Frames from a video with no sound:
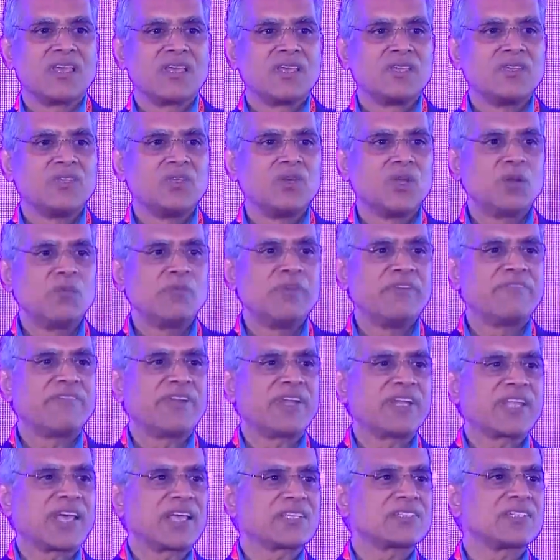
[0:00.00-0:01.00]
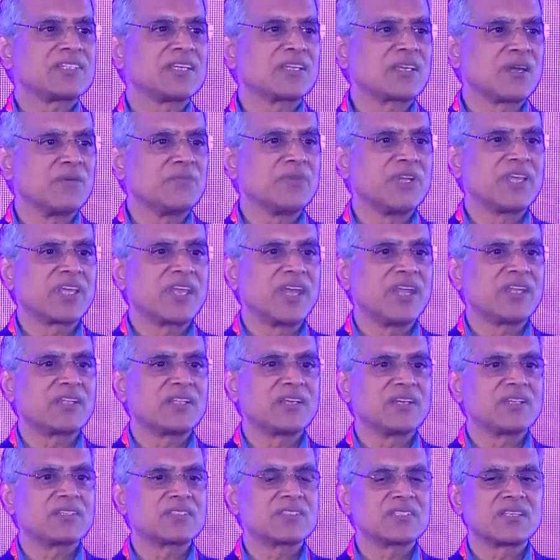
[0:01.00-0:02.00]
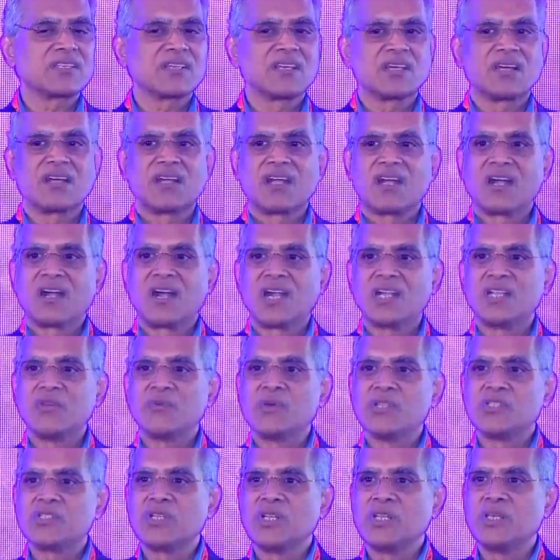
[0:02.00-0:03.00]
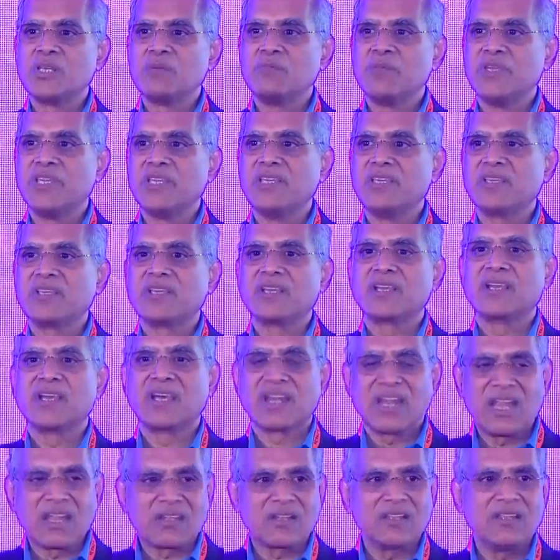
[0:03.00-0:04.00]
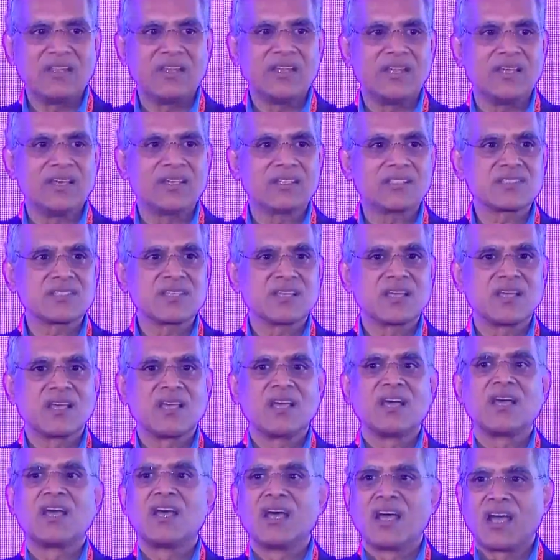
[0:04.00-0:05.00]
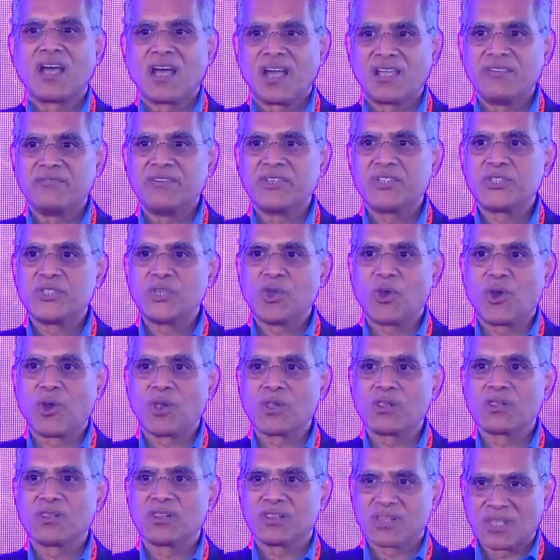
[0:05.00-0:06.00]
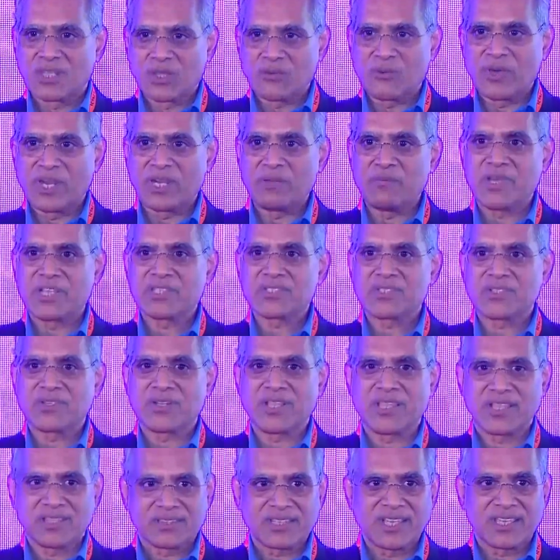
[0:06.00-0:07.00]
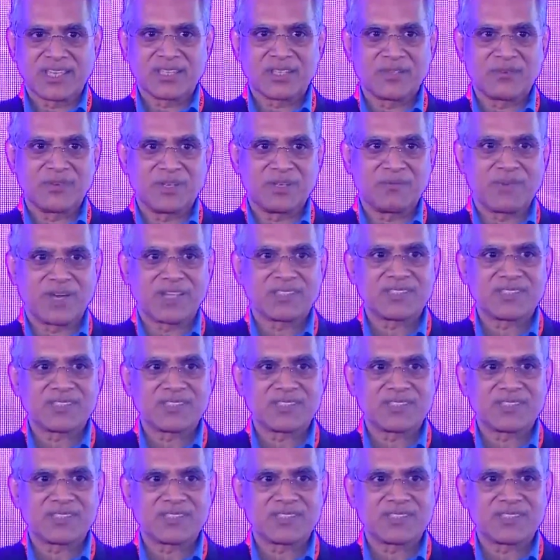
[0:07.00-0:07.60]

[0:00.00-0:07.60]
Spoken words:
you will be fantastic communicators and eventually be great leaders. I wish you all the very best. Thank you very much.